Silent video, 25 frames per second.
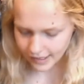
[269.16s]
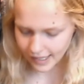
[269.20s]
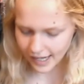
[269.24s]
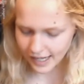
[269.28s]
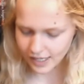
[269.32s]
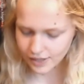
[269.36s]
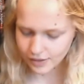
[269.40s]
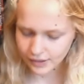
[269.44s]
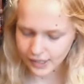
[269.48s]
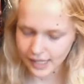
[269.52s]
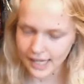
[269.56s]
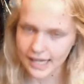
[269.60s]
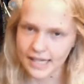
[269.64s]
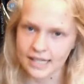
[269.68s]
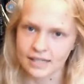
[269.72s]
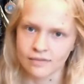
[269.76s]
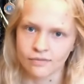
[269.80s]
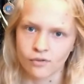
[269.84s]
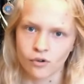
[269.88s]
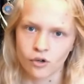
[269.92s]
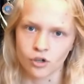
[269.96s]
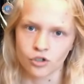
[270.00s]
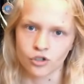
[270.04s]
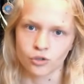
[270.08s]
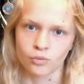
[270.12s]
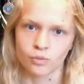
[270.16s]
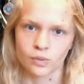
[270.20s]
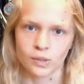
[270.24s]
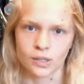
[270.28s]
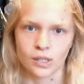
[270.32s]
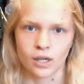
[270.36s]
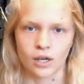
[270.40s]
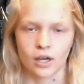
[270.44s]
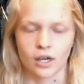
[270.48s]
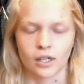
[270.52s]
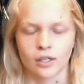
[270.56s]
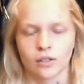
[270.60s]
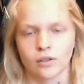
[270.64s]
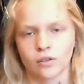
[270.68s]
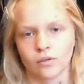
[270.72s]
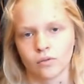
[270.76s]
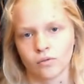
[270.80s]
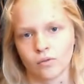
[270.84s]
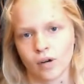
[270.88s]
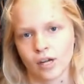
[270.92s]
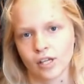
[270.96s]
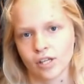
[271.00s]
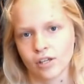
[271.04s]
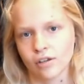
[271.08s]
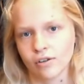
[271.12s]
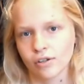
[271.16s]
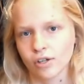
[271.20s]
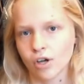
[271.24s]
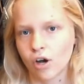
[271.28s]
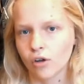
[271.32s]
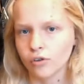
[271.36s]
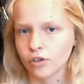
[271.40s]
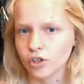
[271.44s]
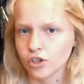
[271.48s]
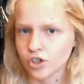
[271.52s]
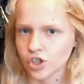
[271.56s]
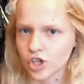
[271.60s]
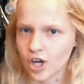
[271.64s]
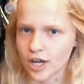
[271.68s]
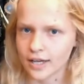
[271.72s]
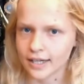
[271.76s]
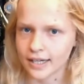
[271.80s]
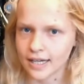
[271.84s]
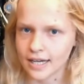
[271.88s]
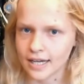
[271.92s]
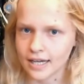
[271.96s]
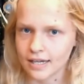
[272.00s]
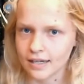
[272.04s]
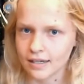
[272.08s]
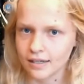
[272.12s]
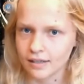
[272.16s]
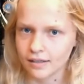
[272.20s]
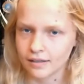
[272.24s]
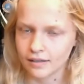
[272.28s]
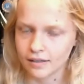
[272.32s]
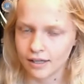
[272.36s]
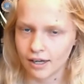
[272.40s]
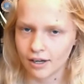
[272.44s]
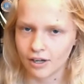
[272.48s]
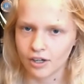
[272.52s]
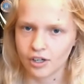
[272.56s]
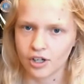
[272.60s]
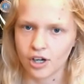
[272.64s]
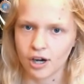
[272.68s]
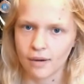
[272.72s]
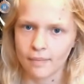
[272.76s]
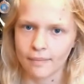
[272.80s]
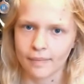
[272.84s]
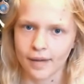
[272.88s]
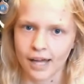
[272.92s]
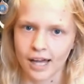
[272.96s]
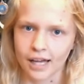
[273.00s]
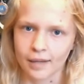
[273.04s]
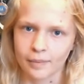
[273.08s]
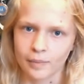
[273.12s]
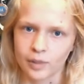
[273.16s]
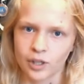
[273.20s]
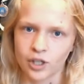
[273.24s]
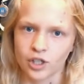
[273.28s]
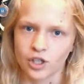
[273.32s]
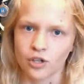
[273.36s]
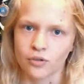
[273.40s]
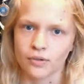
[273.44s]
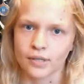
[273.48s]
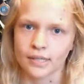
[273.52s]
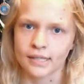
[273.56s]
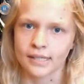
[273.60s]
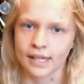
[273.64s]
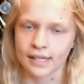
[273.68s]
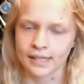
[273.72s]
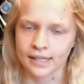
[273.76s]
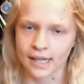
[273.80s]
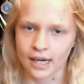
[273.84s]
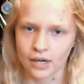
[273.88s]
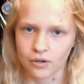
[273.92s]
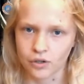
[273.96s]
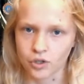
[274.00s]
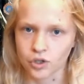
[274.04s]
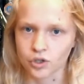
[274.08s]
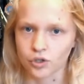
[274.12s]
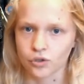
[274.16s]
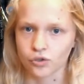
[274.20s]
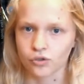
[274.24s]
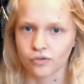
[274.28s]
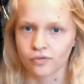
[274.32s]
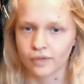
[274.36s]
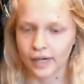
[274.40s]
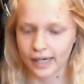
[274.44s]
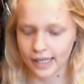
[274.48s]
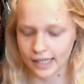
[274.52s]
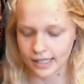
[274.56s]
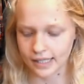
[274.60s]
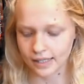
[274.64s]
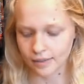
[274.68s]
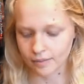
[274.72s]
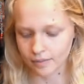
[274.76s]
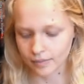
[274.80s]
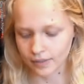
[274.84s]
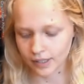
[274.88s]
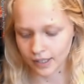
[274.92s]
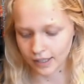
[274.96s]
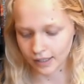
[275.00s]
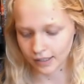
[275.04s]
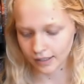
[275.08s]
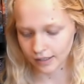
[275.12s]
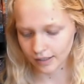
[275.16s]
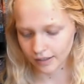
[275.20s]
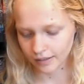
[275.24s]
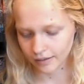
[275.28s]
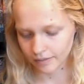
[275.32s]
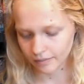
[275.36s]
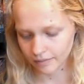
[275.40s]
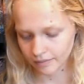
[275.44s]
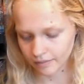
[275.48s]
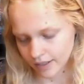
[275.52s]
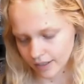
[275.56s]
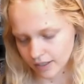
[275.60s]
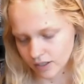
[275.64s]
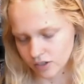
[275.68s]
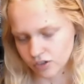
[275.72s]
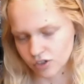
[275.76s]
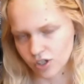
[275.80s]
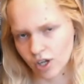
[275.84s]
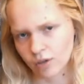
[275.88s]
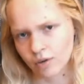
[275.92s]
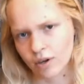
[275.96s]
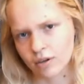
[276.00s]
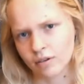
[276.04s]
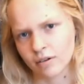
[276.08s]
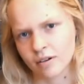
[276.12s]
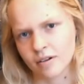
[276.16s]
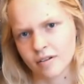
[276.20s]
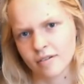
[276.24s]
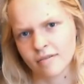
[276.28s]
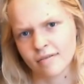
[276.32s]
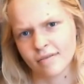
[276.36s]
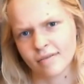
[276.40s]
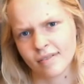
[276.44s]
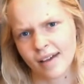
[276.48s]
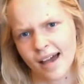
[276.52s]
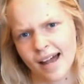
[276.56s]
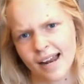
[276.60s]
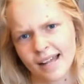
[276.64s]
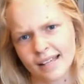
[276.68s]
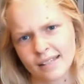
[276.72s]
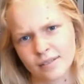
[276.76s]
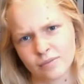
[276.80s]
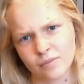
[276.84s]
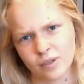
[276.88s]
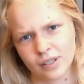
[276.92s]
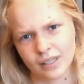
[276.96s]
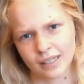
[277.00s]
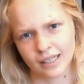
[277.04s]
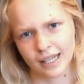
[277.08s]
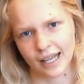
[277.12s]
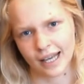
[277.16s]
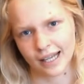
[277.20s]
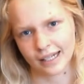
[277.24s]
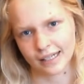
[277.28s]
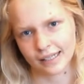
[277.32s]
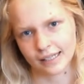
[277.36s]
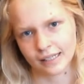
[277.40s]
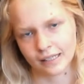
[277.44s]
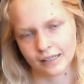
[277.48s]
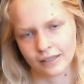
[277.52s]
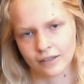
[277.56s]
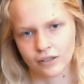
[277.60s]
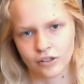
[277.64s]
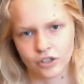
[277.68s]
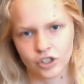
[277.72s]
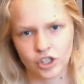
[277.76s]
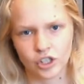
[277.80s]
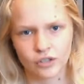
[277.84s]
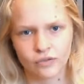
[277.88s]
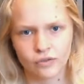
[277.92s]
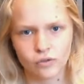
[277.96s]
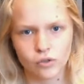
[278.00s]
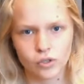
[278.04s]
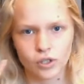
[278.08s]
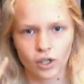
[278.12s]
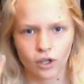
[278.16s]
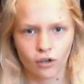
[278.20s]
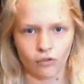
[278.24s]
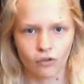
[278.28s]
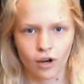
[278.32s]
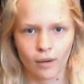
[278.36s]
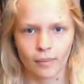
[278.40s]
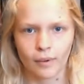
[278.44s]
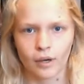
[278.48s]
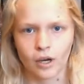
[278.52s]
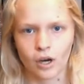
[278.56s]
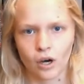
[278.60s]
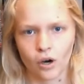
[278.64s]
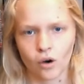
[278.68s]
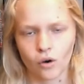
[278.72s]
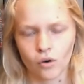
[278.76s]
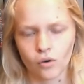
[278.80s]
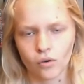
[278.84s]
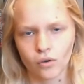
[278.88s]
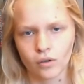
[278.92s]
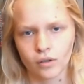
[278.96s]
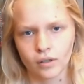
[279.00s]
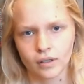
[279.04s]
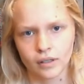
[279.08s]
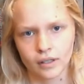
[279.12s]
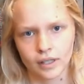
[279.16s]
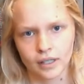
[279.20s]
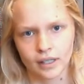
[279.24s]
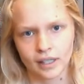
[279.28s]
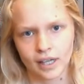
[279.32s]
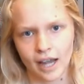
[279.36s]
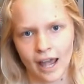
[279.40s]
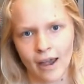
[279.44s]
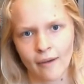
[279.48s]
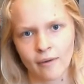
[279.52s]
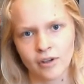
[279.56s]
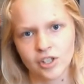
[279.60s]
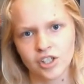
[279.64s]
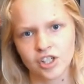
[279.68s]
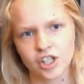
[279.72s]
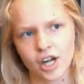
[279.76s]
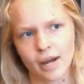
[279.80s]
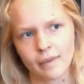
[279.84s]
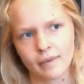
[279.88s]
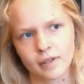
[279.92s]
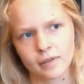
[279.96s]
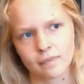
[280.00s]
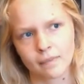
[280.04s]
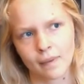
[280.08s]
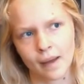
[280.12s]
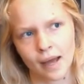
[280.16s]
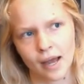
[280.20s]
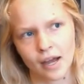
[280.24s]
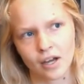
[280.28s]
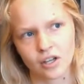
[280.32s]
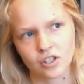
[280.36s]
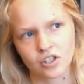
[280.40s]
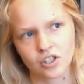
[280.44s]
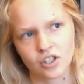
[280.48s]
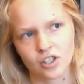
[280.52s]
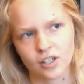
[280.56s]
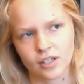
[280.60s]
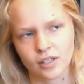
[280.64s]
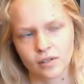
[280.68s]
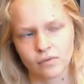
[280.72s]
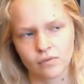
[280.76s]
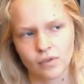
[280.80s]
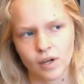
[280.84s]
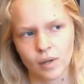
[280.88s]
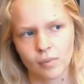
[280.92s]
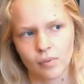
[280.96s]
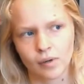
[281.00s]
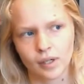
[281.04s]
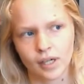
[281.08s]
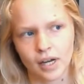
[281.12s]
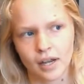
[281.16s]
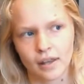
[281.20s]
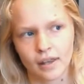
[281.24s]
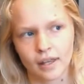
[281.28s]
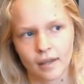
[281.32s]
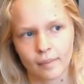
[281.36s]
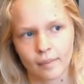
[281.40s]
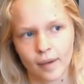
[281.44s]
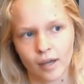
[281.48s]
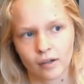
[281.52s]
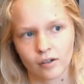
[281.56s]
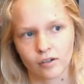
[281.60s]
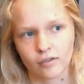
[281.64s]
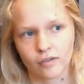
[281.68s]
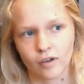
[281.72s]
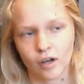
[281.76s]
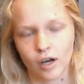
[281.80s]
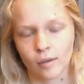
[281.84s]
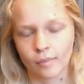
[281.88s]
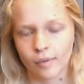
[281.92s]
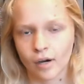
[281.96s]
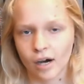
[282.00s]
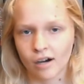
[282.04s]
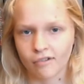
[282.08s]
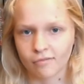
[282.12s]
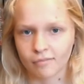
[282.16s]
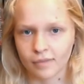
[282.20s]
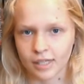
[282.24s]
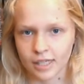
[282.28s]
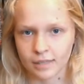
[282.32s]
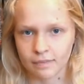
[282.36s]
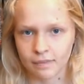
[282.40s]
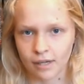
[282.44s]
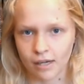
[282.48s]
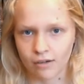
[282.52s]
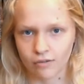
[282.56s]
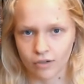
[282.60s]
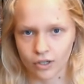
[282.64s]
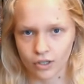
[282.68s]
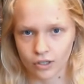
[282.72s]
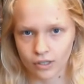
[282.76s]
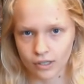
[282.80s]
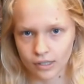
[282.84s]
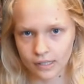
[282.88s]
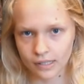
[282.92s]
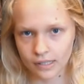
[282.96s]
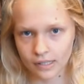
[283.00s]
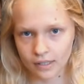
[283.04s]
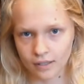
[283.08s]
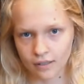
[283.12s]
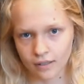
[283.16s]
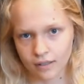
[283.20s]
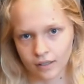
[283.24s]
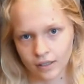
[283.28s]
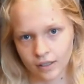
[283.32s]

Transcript: next one is Voyage and Return where you go on the journey and you come back but you don't set out to find something so I went with Alice in Wonderland she falls down the rabbit hole and when she comes back she doesn't really bring anything back with her apart from experience